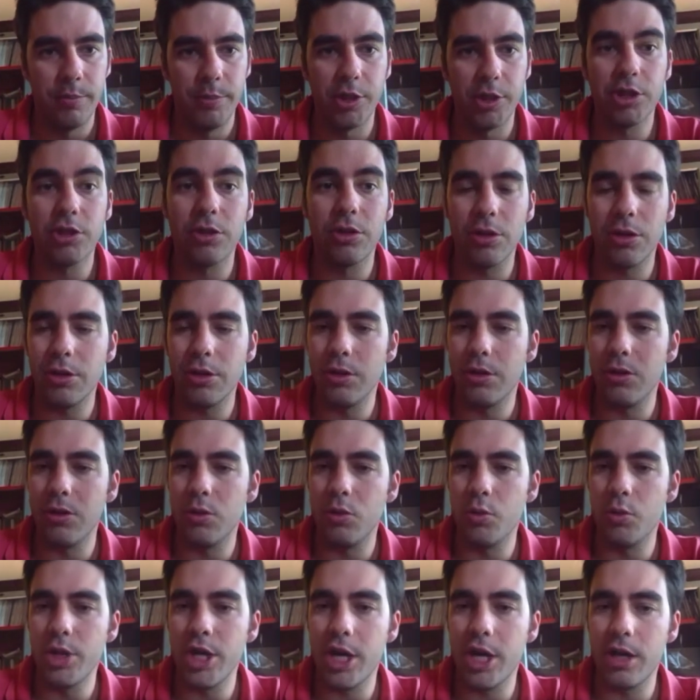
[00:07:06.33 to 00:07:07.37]
But
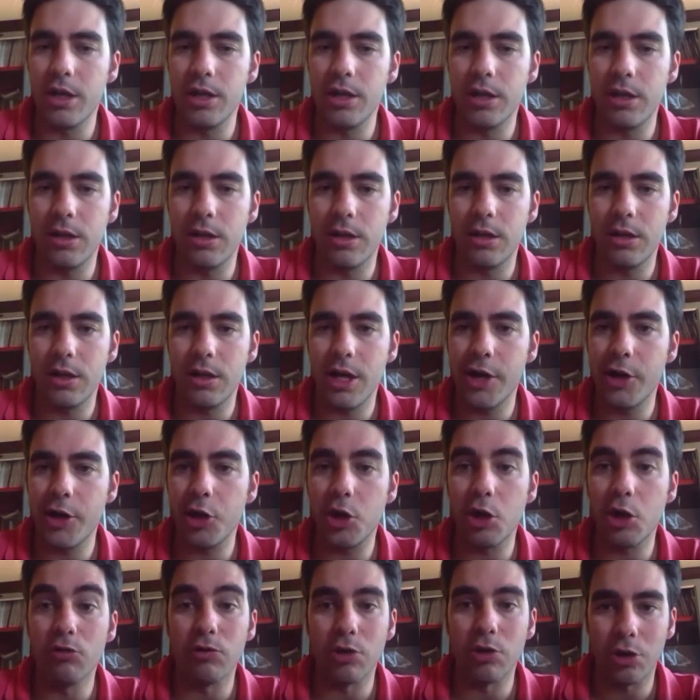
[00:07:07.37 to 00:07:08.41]
we are an
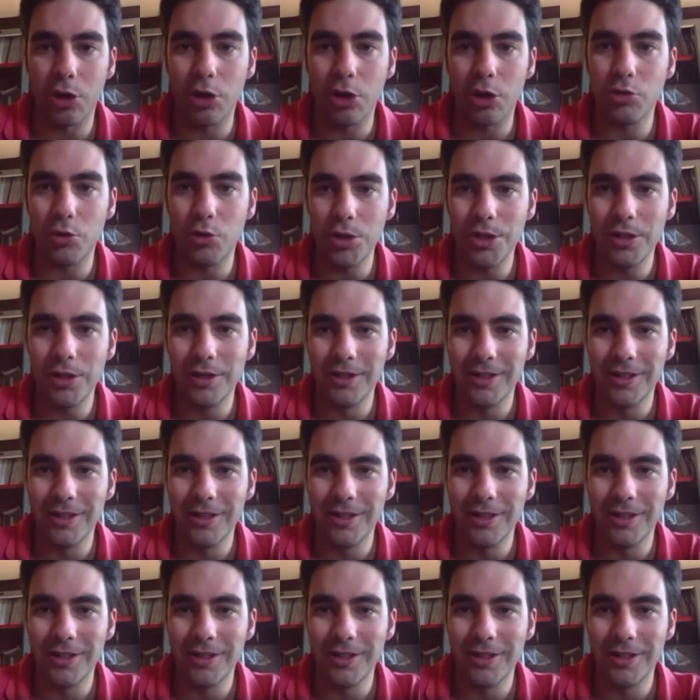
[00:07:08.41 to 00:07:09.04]
agriculture company,